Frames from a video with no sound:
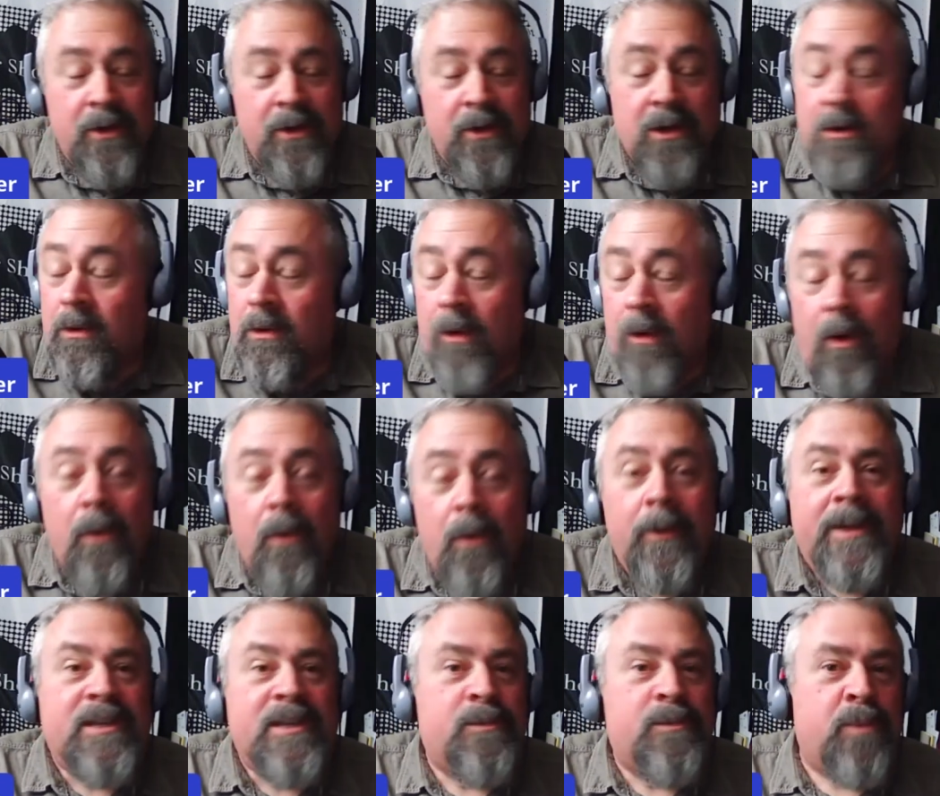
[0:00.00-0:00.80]

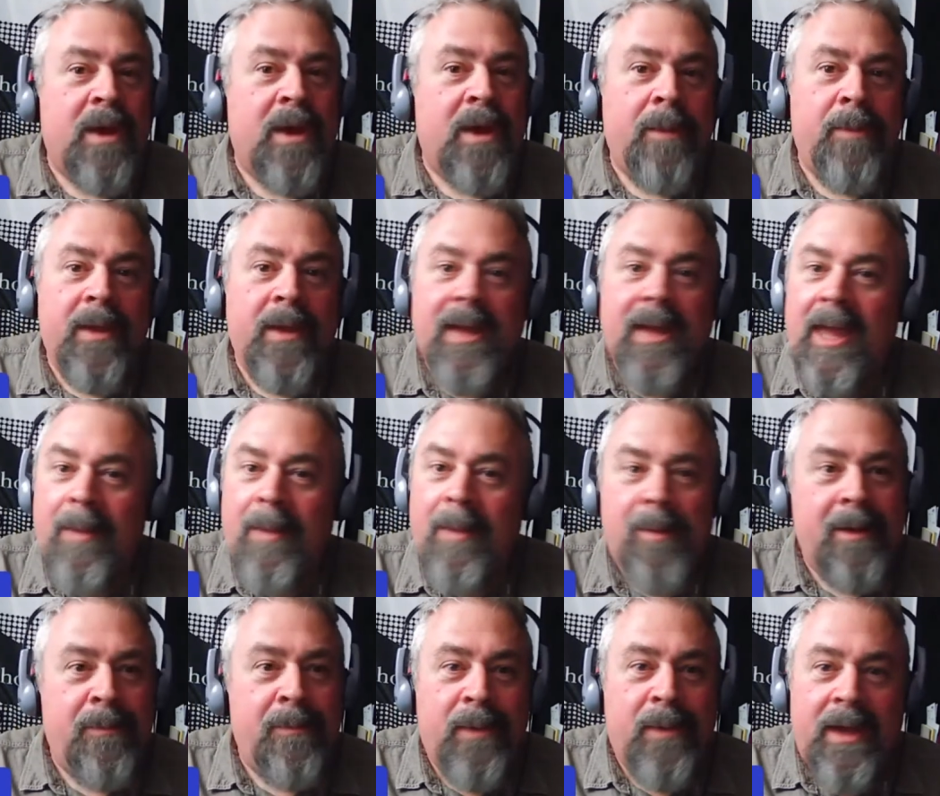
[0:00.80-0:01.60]
always prepping.
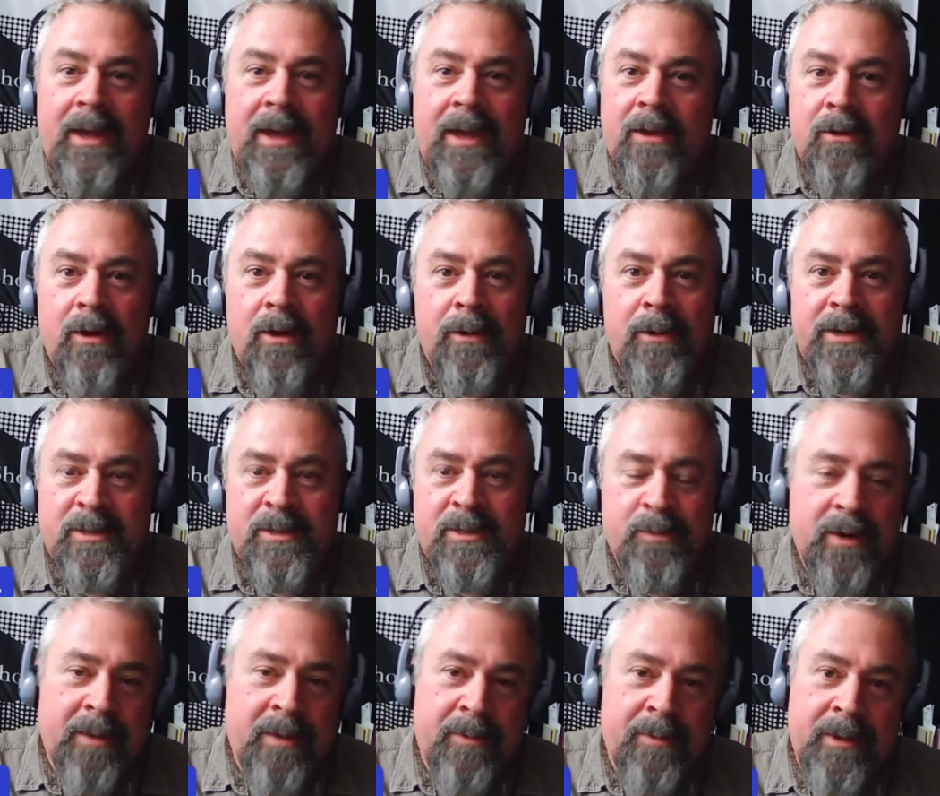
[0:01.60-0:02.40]
ABP, you're always
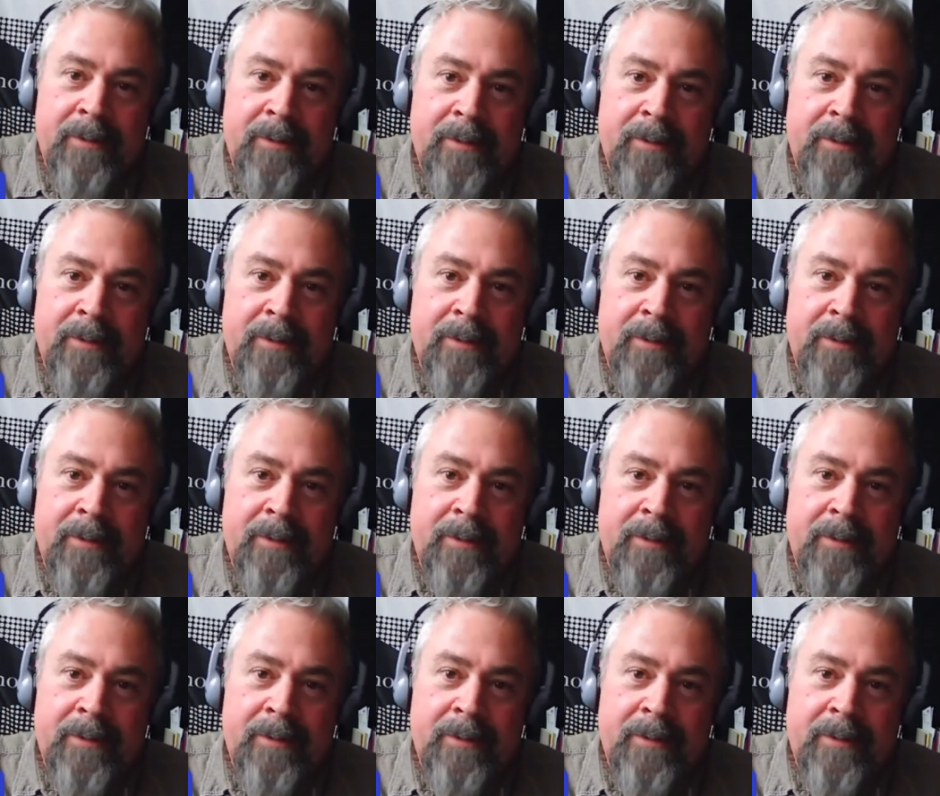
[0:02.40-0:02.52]
prepping.